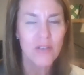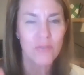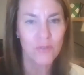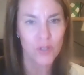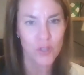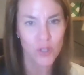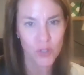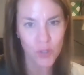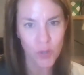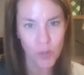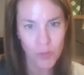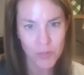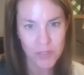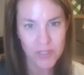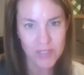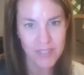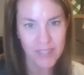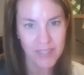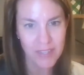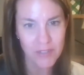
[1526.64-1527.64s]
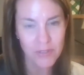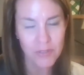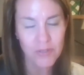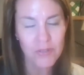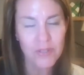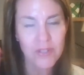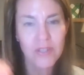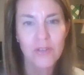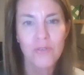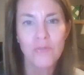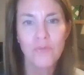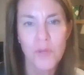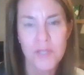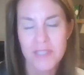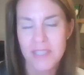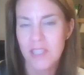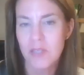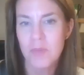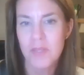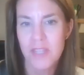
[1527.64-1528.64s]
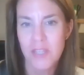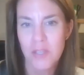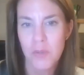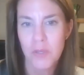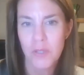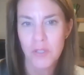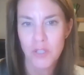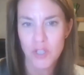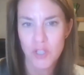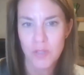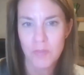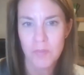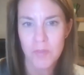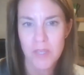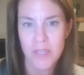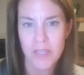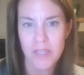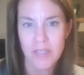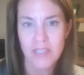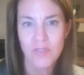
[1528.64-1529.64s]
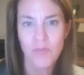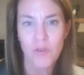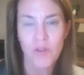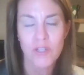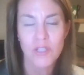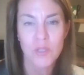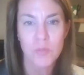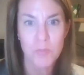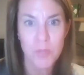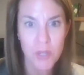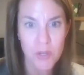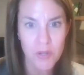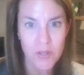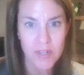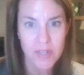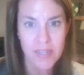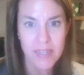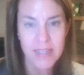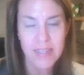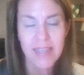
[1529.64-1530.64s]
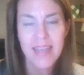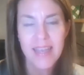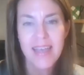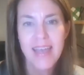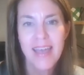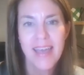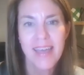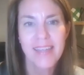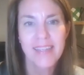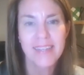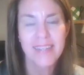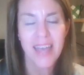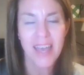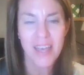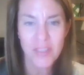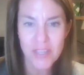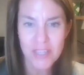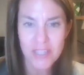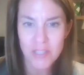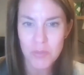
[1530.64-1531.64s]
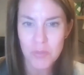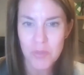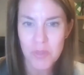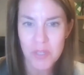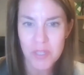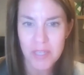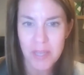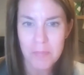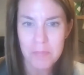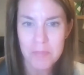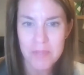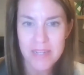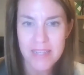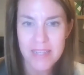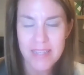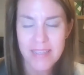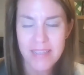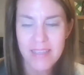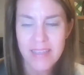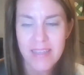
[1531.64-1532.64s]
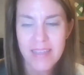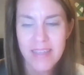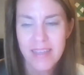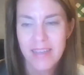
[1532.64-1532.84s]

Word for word: for the gold standard of what CBD oil should be as far as purity and ethics with the company,